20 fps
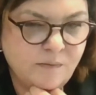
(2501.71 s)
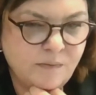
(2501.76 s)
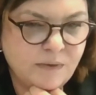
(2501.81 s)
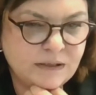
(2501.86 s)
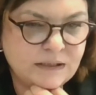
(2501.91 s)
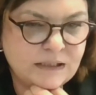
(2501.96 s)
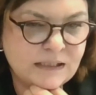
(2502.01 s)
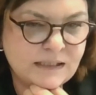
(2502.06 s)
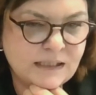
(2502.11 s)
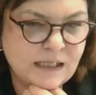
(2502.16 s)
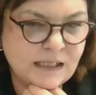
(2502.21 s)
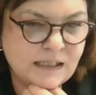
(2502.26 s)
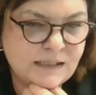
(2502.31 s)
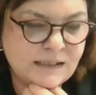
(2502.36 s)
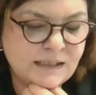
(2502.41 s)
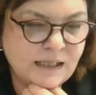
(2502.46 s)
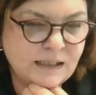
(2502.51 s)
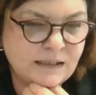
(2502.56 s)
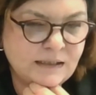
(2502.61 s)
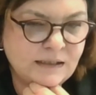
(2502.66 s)
But as I
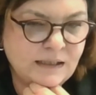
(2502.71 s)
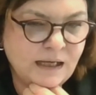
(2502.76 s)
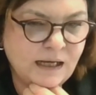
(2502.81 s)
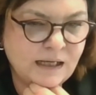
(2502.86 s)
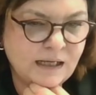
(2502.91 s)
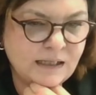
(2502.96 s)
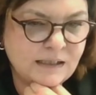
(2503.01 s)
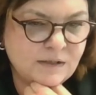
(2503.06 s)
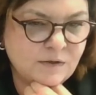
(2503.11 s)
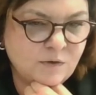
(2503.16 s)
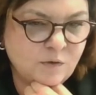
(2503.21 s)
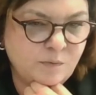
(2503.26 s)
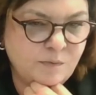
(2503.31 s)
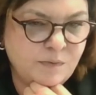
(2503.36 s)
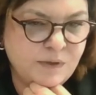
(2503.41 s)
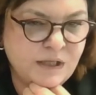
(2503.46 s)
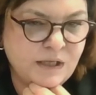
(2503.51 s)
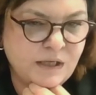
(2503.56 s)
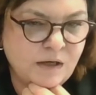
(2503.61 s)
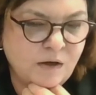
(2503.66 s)
said, it has to
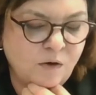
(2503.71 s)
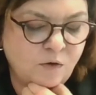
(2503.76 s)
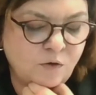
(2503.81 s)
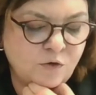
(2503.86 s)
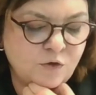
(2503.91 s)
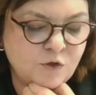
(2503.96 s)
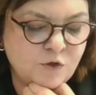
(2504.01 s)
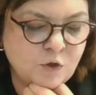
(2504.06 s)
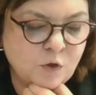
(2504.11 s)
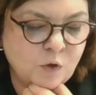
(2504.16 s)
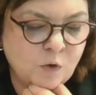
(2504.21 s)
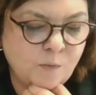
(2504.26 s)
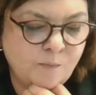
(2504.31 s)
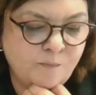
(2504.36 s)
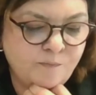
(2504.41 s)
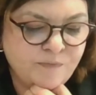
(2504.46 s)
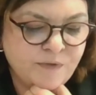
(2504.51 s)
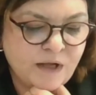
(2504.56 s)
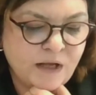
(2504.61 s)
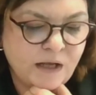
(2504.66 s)
be also
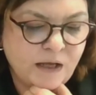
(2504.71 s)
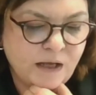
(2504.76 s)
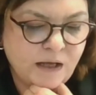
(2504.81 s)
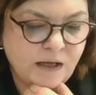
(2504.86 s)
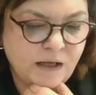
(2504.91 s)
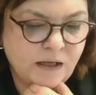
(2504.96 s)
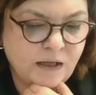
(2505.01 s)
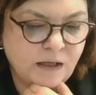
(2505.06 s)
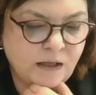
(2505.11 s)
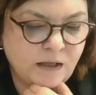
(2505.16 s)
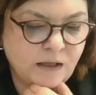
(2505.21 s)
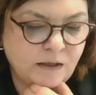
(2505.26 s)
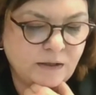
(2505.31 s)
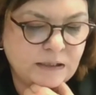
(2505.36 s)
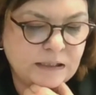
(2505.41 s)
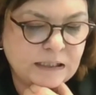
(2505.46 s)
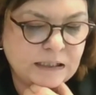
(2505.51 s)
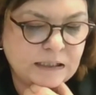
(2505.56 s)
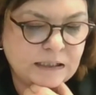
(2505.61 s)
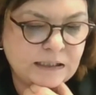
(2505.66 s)

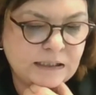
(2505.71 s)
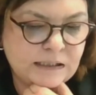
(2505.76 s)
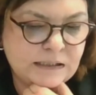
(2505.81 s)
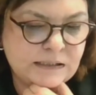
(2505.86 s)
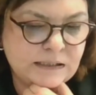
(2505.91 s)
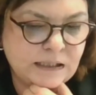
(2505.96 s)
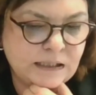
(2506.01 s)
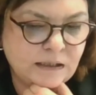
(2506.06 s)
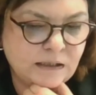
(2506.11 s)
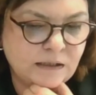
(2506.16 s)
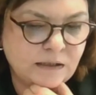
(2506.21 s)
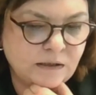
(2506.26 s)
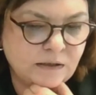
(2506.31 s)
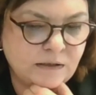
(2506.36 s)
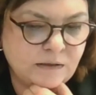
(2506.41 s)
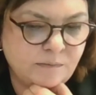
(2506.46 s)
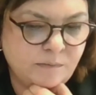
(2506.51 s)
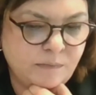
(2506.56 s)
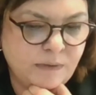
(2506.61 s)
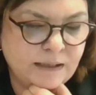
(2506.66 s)
realistic,
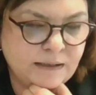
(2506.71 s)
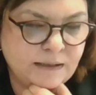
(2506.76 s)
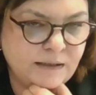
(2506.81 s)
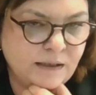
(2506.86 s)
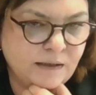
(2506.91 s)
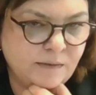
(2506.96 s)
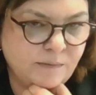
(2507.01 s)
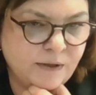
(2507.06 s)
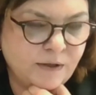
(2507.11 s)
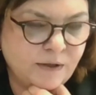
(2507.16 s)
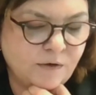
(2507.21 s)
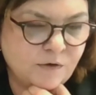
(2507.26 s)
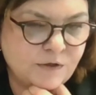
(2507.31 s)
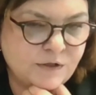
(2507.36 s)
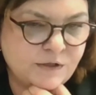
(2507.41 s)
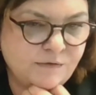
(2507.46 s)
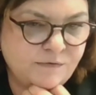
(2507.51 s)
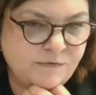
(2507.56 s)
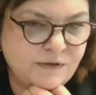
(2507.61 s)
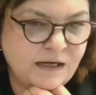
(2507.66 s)
the blending,
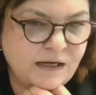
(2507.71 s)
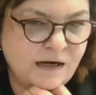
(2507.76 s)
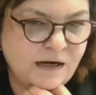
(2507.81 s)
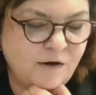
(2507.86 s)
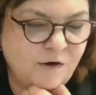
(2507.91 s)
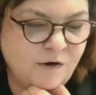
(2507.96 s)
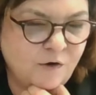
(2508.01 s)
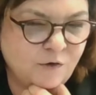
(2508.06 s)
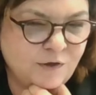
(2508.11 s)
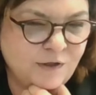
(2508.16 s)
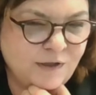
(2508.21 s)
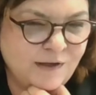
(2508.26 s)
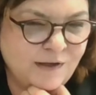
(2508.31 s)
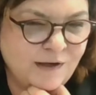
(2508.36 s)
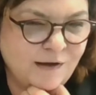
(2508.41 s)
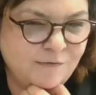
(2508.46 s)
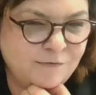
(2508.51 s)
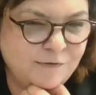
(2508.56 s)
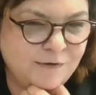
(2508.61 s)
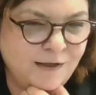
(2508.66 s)
because if there are not
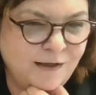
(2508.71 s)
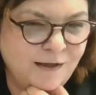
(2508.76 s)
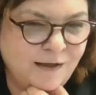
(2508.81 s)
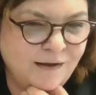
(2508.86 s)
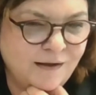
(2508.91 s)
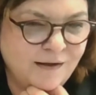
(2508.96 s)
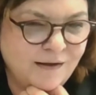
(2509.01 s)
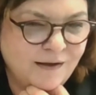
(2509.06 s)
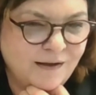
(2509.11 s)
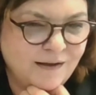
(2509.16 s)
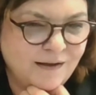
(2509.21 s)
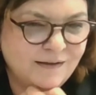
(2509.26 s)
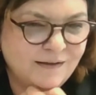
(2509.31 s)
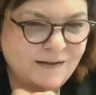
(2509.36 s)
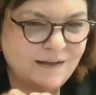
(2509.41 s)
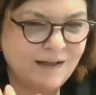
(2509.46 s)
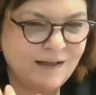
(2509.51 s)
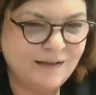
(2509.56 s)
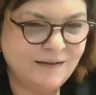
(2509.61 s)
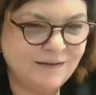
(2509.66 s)
enough there,
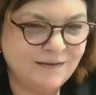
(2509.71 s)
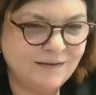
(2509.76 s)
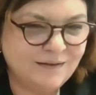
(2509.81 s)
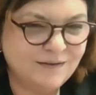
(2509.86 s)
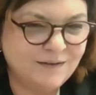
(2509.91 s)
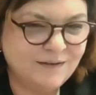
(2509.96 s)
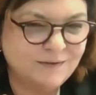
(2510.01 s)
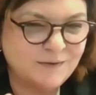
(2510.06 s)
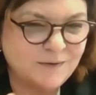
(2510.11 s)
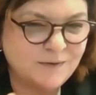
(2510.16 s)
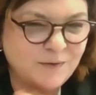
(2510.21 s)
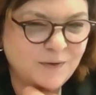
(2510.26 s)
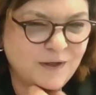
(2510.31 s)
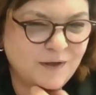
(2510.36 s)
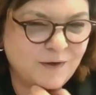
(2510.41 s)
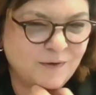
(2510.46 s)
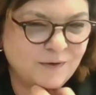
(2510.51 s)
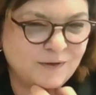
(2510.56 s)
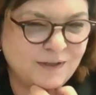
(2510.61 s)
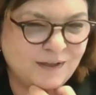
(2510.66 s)
then you
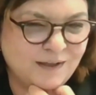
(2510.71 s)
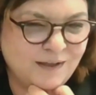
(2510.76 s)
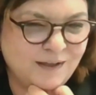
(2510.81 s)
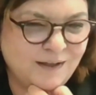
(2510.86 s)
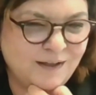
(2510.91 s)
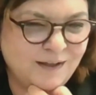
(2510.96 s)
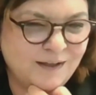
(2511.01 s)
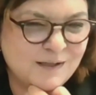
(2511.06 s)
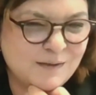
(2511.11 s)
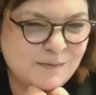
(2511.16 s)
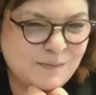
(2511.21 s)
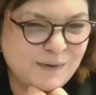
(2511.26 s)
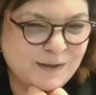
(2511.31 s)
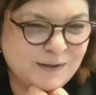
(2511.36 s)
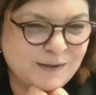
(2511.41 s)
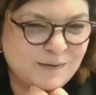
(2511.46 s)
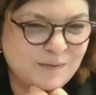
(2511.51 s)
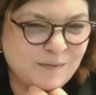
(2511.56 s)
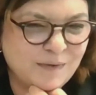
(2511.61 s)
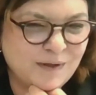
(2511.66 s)
cannot
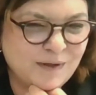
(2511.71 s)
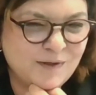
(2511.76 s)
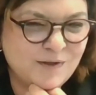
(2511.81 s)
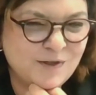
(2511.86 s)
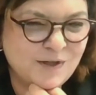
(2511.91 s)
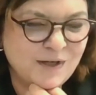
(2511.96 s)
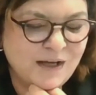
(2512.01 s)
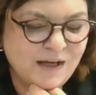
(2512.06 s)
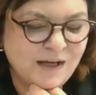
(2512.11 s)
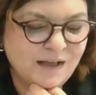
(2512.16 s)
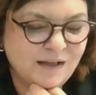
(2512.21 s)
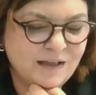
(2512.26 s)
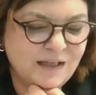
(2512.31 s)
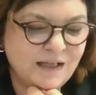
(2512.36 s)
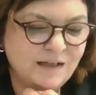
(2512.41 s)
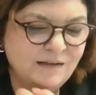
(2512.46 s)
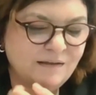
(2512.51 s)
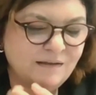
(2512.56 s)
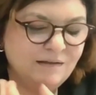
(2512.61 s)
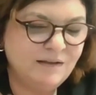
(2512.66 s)
expect much.
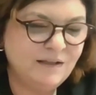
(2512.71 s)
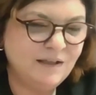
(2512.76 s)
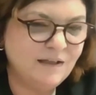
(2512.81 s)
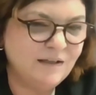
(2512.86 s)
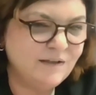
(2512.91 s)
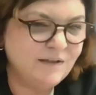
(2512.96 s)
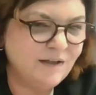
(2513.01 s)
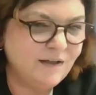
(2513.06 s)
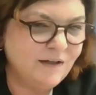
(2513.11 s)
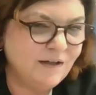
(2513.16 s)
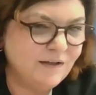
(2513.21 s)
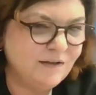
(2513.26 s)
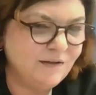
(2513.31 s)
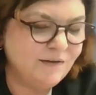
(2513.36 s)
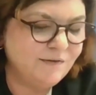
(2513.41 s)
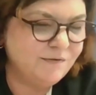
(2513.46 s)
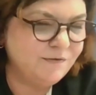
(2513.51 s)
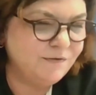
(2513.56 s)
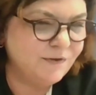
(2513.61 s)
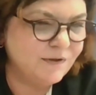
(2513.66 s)
Then the
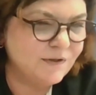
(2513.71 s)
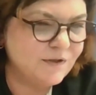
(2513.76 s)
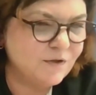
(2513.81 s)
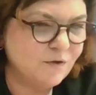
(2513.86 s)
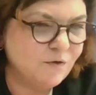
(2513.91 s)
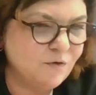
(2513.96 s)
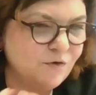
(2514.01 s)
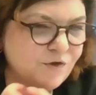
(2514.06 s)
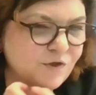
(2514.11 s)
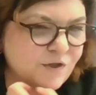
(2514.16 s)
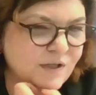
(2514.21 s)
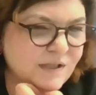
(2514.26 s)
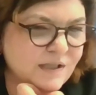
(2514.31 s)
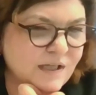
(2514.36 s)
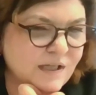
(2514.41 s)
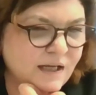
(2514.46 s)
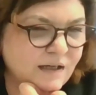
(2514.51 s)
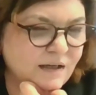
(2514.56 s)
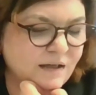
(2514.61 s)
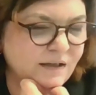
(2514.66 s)
alternative solutions
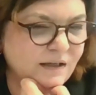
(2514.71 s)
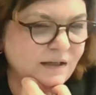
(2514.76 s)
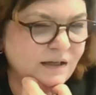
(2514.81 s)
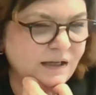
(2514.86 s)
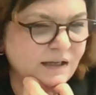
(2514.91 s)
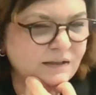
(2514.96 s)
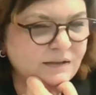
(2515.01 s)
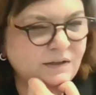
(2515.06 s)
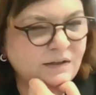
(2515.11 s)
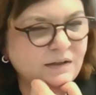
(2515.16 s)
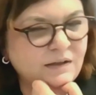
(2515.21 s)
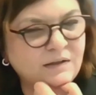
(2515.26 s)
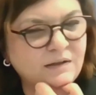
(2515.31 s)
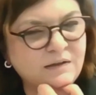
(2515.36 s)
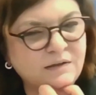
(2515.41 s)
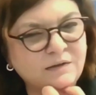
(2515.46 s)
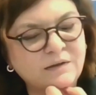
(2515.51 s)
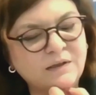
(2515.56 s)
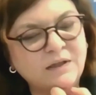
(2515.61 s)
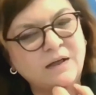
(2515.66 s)
like an electric
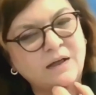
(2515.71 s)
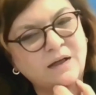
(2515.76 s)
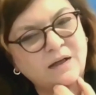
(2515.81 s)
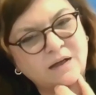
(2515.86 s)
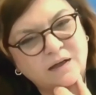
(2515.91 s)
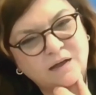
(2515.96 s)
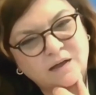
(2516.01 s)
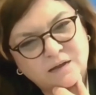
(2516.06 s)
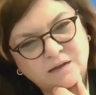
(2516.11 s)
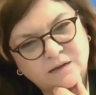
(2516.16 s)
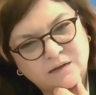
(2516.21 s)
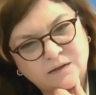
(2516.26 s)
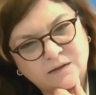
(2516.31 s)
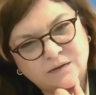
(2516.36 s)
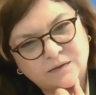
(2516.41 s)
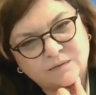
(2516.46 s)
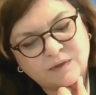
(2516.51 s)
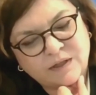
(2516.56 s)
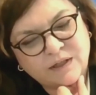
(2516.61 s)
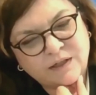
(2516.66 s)

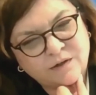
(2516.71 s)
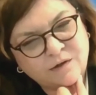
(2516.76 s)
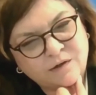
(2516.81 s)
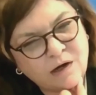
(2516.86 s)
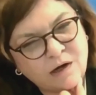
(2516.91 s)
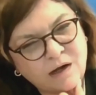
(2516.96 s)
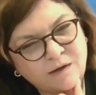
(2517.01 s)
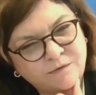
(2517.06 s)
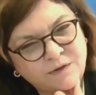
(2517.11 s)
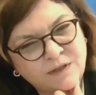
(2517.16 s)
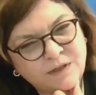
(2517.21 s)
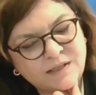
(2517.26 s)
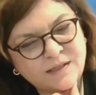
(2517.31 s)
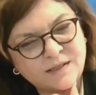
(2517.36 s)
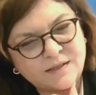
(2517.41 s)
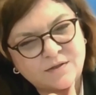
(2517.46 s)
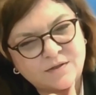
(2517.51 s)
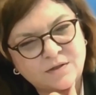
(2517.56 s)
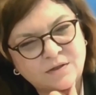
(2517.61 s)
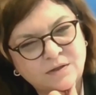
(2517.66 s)
aircraft, this
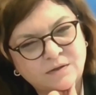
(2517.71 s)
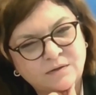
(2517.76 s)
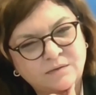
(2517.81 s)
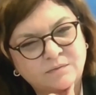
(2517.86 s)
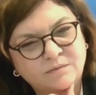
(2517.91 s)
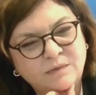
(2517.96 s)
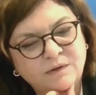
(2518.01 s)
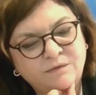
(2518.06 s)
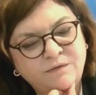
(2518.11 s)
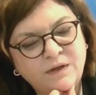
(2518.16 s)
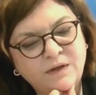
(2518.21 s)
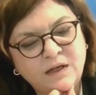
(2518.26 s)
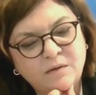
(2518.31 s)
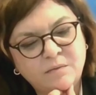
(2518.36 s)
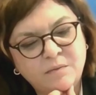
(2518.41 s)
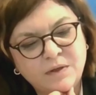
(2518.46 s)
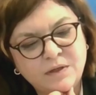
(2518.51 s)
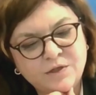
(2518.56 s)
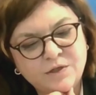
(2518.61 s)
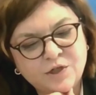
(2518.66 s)
is
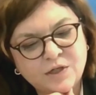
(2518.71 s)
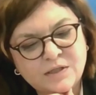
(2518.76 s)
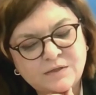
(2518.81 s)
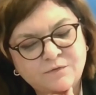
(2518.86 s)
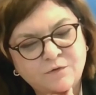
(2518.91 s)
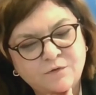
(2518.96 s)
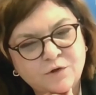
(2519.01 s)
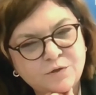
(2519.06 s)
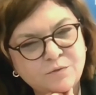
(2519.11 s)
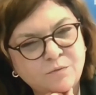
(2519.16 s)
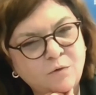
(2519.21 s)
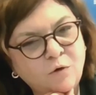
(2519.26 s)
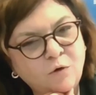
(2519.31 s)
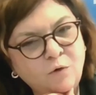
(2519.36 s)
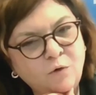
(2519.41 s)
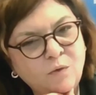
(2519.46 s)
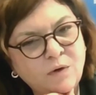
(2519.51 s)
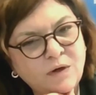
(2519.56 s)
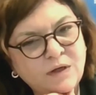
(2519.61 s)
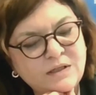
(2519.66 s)
available just for
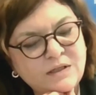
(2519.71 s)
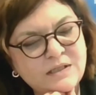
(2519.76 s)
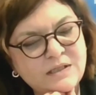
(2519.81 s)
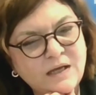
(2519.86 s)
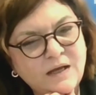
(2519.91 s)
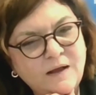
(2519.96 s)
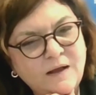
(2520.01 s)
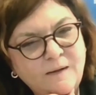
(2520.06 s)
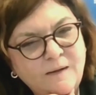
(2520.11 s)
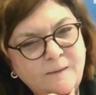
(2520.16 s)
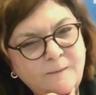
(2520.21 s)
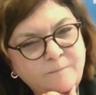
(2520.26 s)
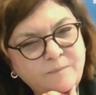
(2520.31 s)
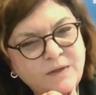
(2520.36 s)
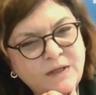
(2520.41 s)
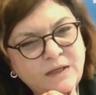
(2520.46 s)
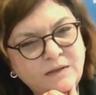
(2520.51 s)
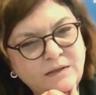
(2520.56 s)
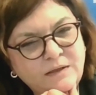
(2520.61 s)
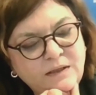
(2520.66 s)
small ones,
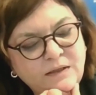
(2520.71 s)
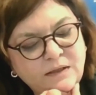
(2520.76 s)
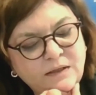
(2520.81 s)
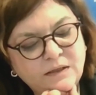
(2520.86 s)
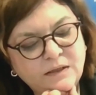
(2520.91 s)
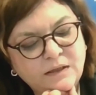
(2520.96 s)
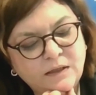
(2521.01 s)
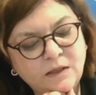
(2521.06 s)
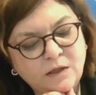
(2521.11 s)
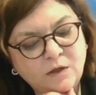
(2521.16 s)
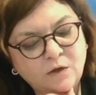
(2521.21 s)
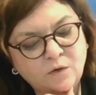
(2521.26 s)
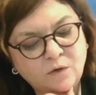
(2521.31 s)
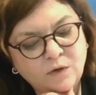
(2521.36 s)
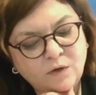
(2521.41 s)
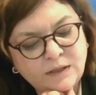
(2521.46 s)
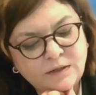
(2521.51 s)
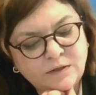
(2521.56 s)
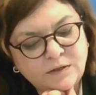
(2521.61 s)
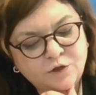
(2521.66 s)
and in
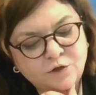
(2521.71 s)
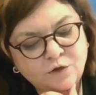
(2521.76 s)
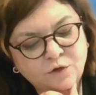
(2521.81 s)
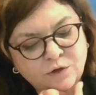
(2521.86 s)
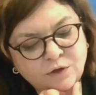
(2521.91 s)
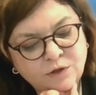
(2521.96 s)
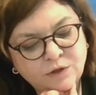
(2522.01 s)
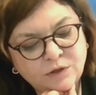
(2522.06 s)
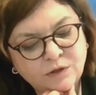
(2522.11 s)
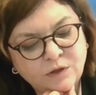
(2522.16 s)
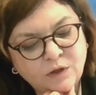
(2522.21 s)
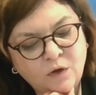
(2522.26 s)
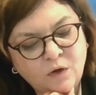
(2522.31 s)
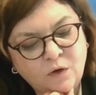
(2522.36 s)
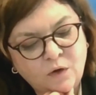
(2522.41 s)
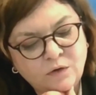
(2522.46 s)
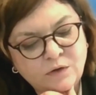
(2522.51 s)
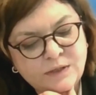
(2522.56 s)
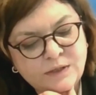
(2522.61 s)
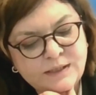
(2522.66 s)
long and short
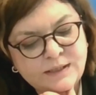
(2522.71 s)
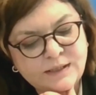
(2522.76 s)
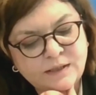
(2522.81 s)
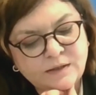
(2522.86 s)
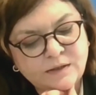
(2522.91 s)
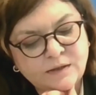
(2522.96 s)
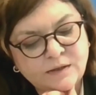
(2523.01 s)
hauls,